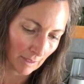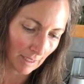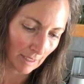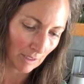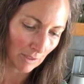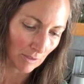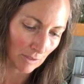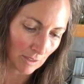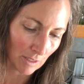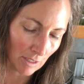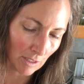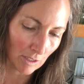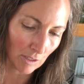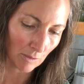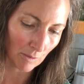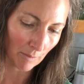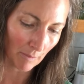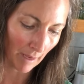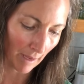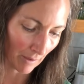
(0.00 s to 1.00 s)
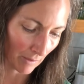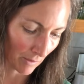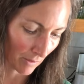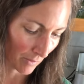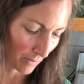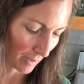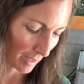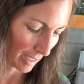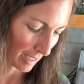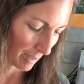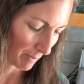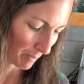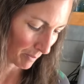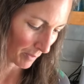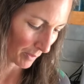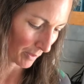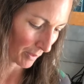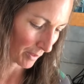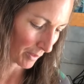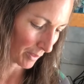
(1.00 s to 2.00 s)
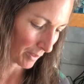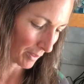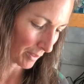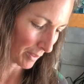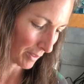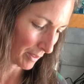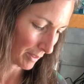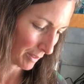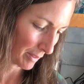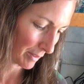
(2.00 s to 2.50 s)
I usually do about 3 per